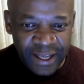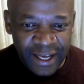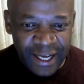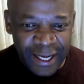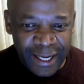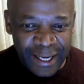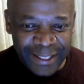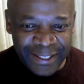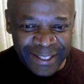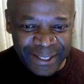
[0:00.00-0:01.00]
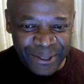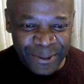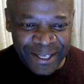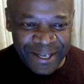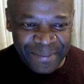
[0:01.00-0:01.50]
I still need to
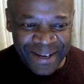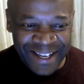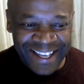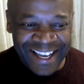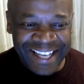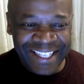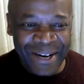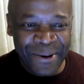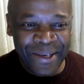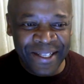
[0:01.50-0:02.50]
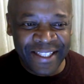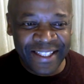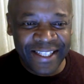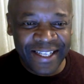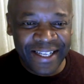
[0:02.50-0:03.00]
take my 8
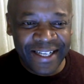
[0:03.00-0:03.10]
hours.